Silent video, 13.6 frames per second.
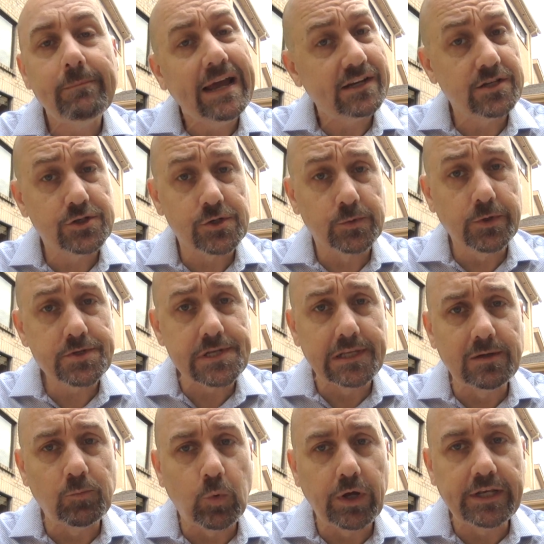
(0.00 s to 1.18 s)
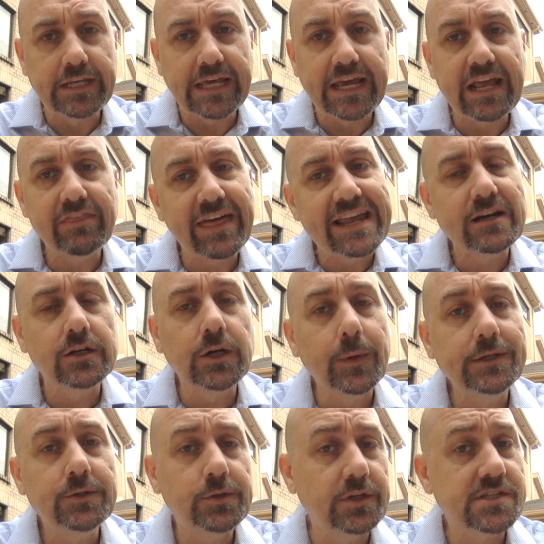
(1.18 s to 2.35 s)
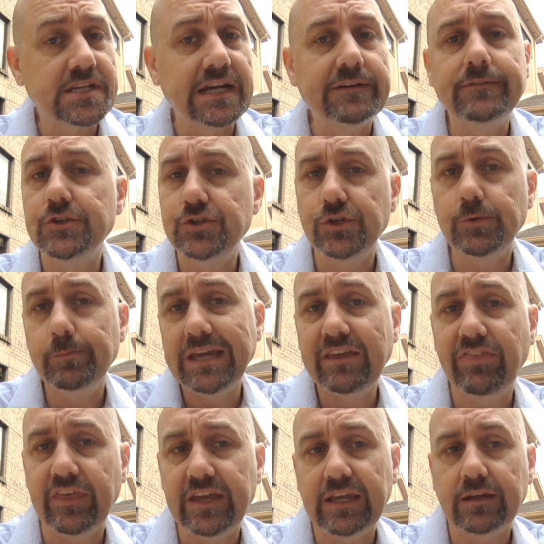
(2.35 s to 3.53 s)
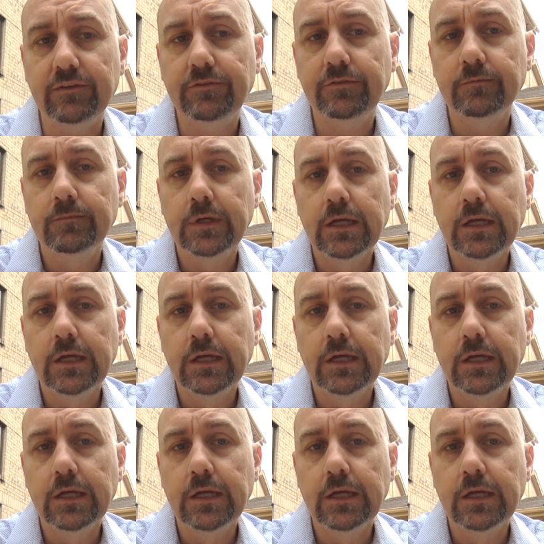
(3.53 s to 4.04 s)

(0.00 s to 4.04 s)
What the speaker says: back to Jerusalem one day, they are going to discover two big things.